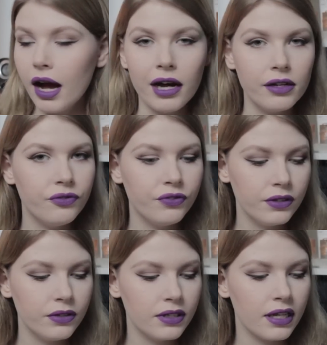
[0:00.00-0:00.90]
I
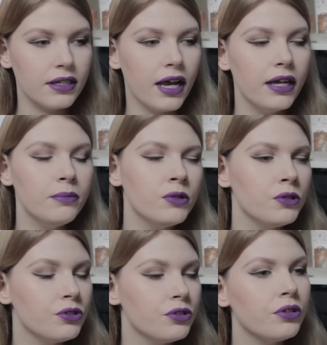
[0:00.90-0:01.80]
feel that I'm
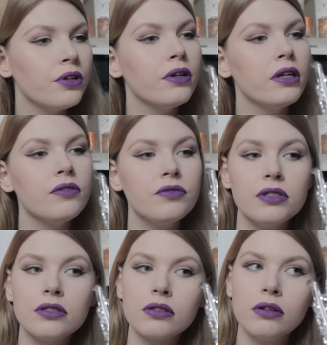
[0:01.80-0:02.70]
not sure if
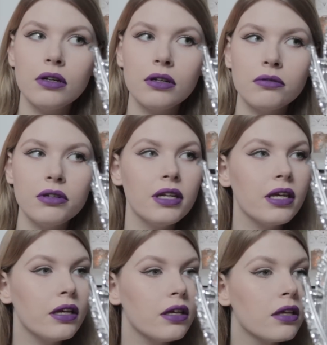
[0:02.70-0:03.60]
this color
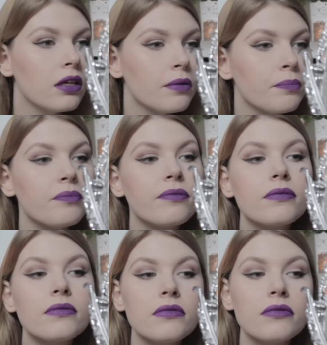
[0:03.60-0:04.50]
really
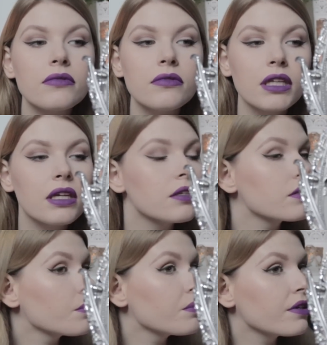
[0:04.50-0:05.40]
is
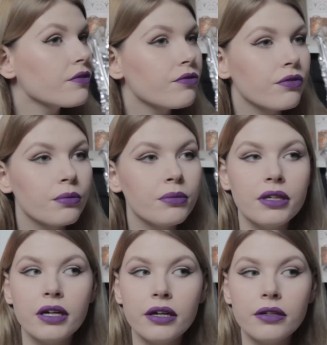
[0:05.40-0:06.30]
something for
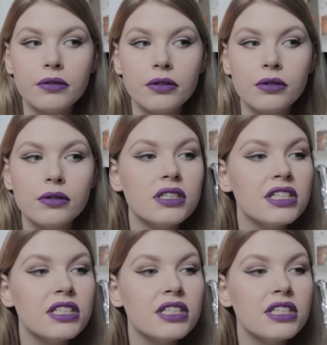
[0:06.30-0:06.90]
me, I don't know.